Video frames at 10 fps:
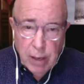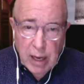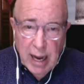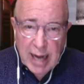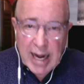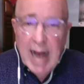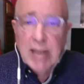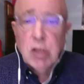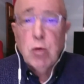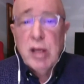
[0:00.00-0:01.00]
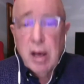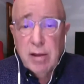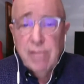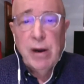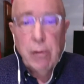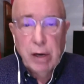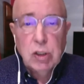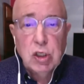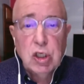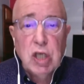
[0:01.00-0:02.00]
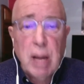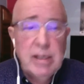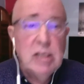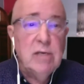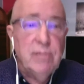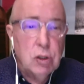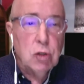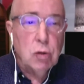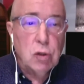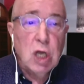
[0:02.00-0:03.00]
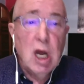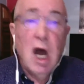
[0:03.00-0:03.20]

And as with other variants, some individuals